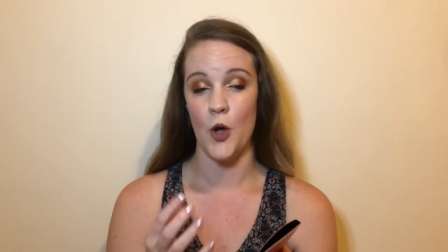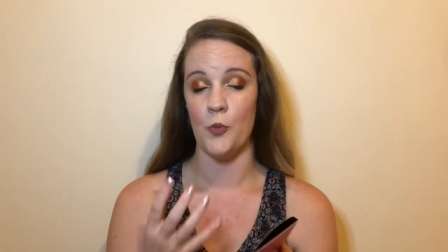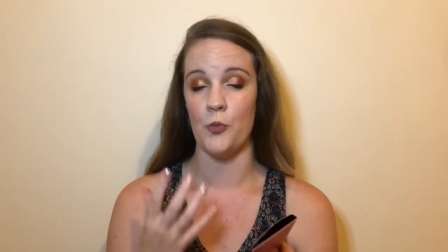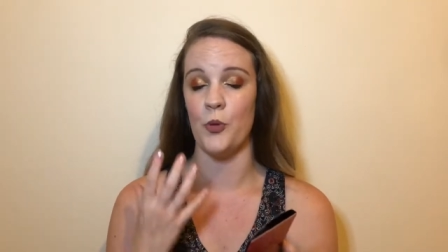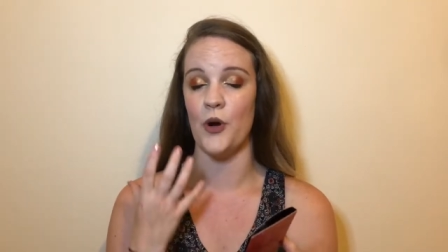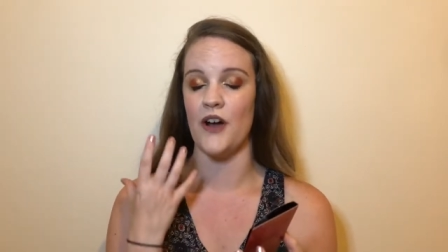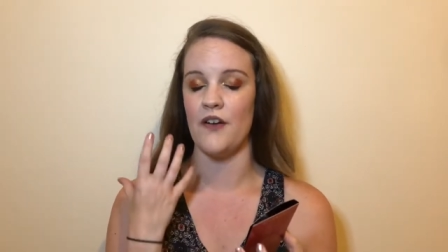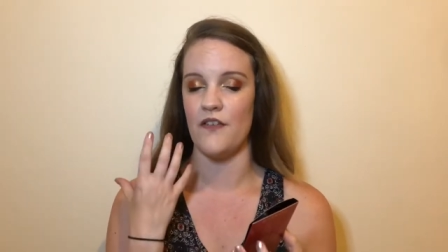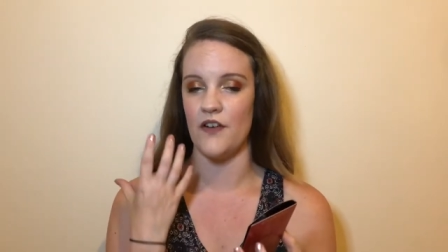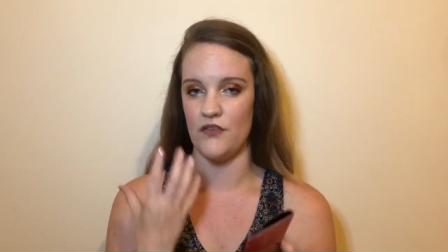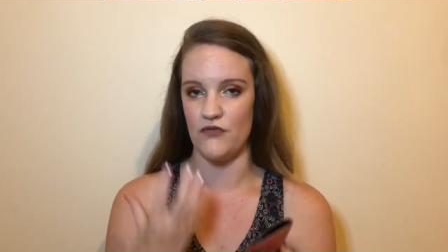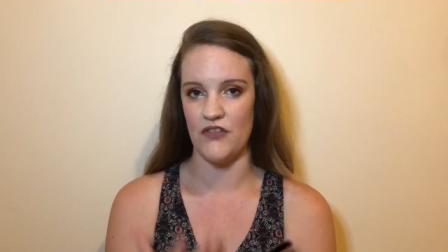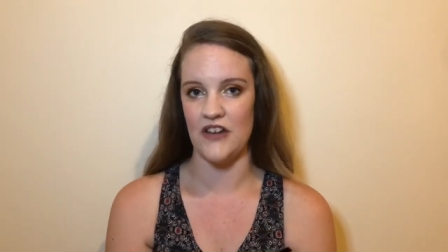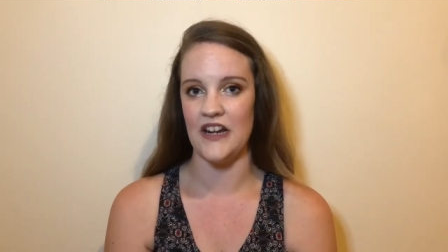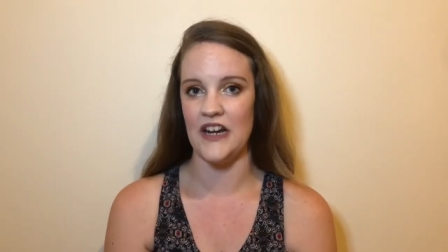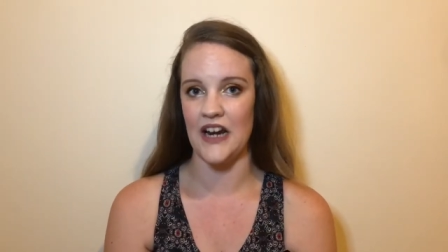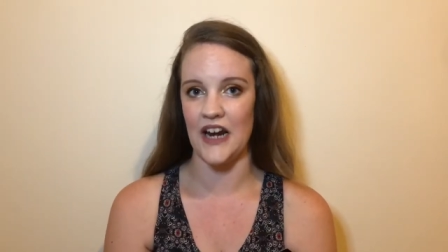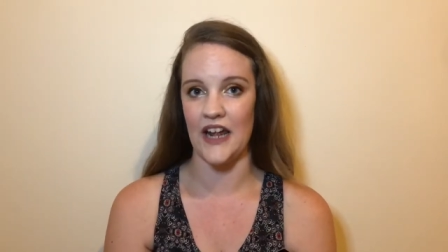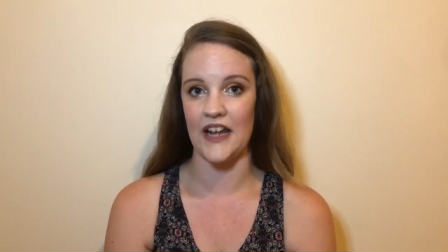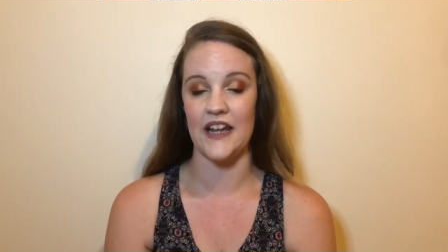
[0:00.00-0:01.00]
but if I
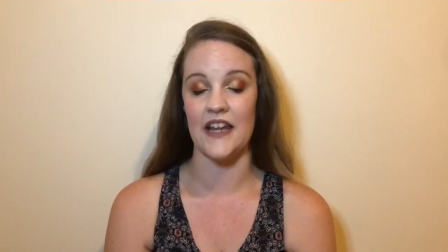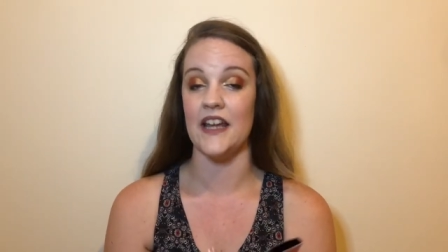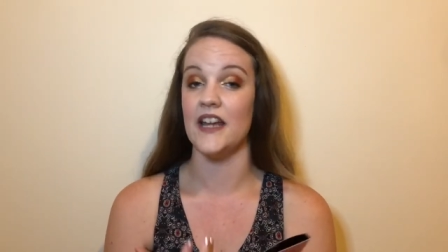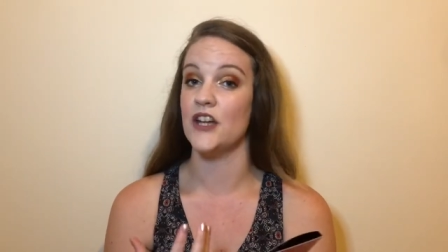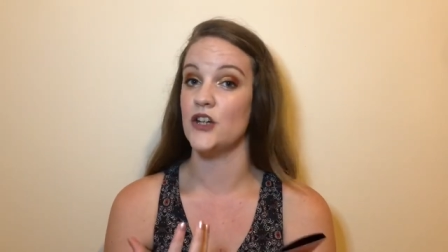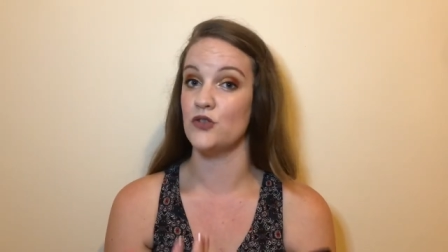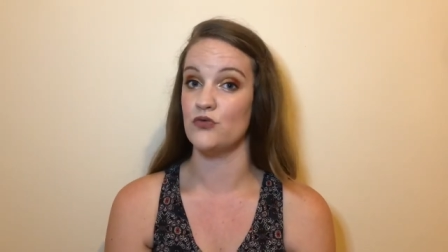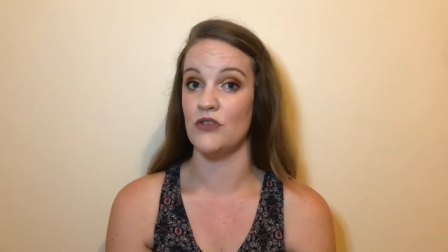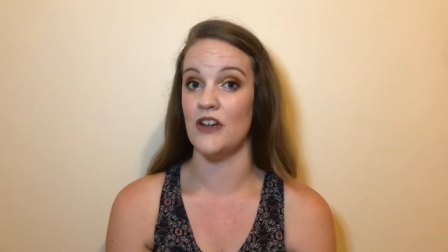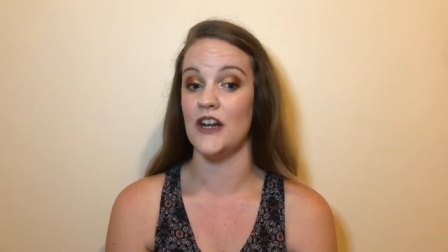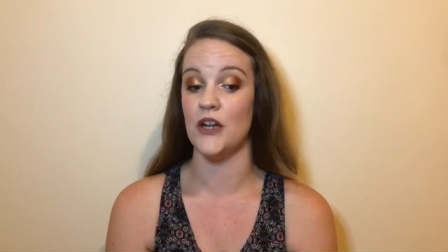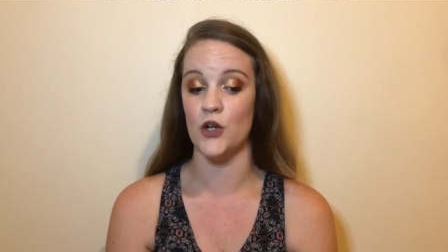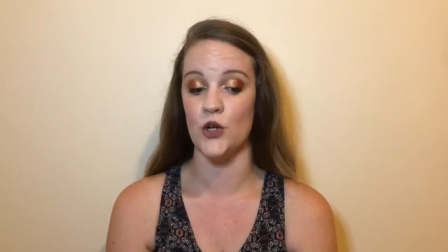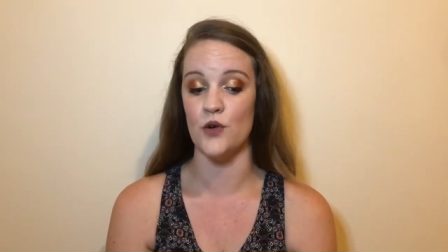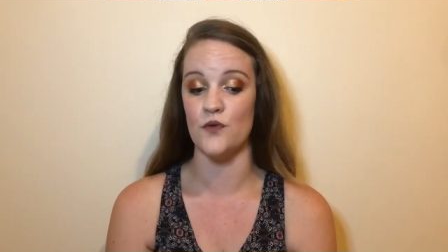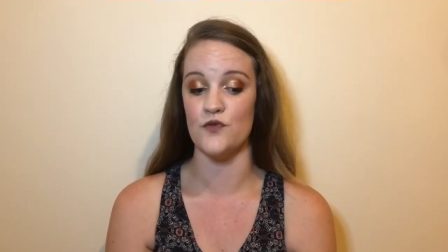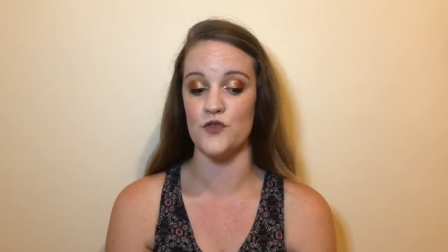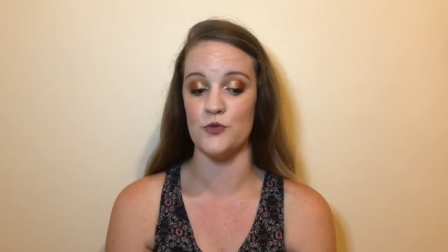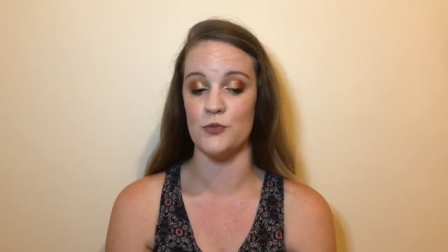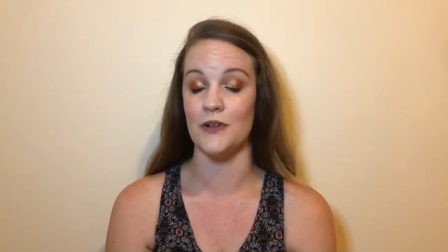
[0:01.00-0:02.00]
really like it, it's really
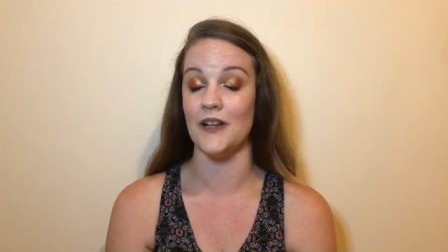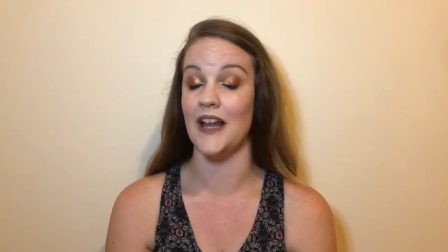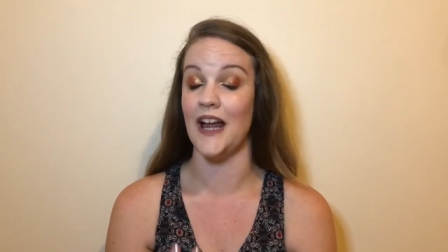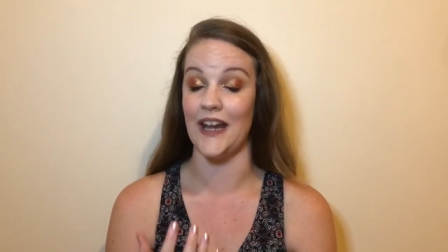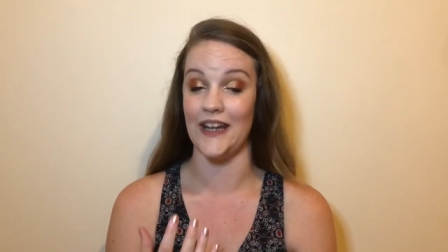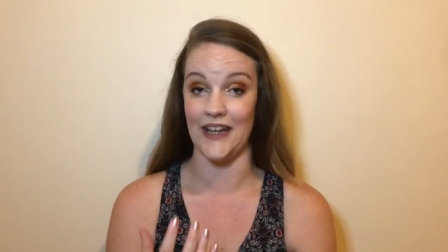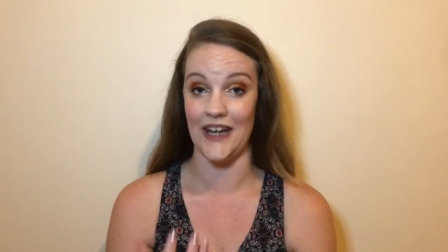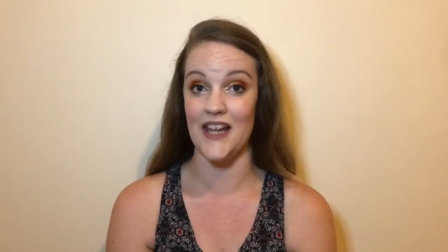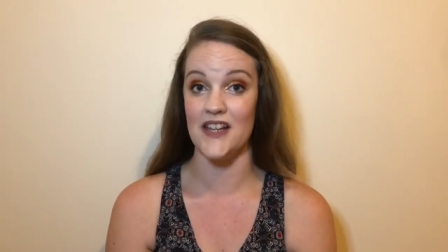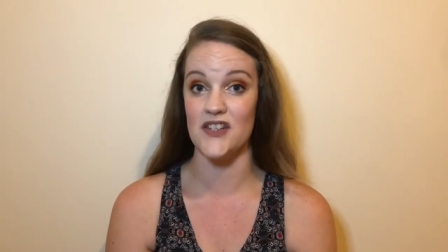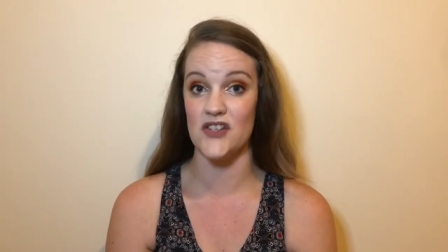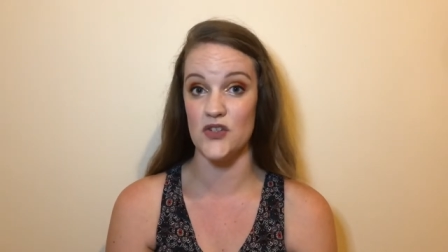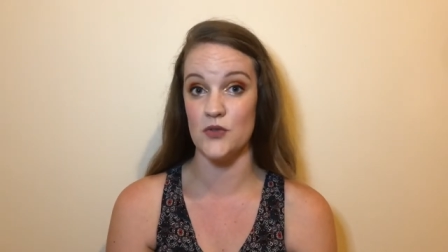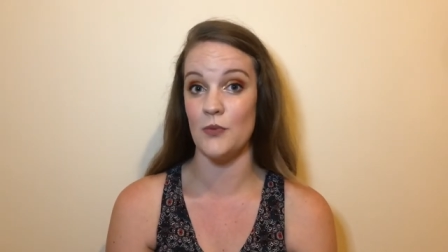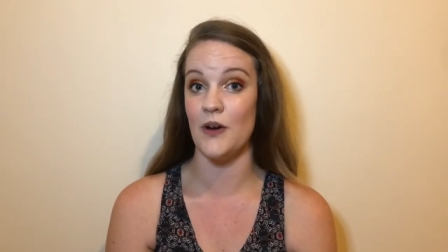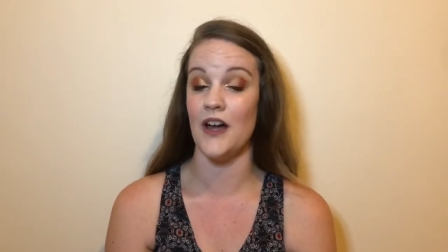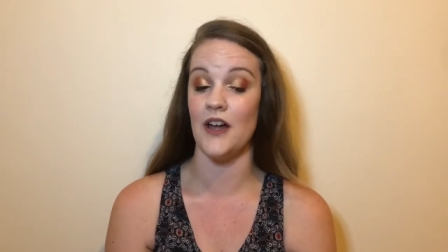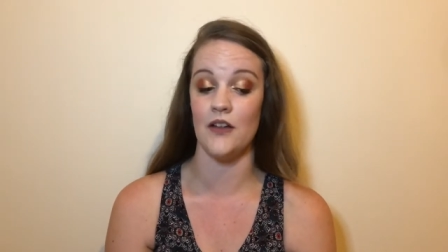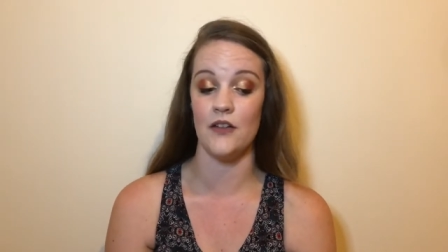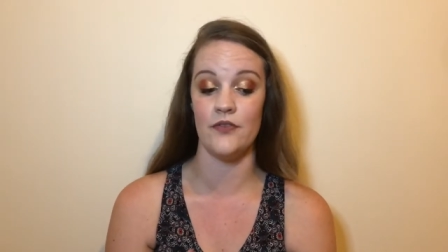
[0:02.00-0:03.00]
comfortable and lasts a
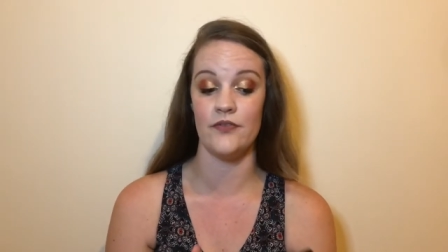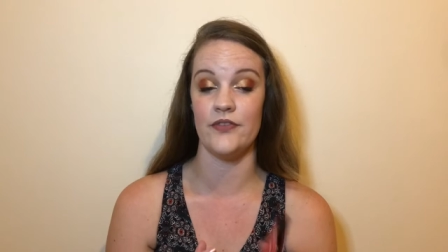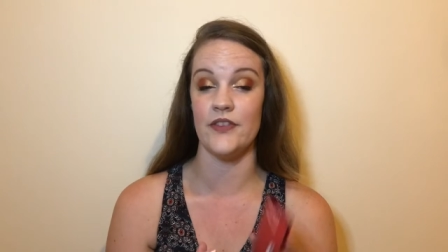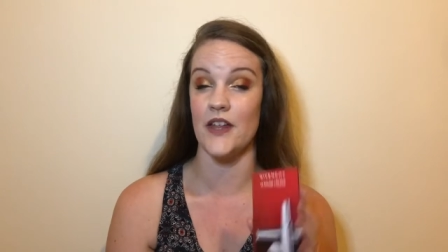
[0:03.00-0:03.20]
while,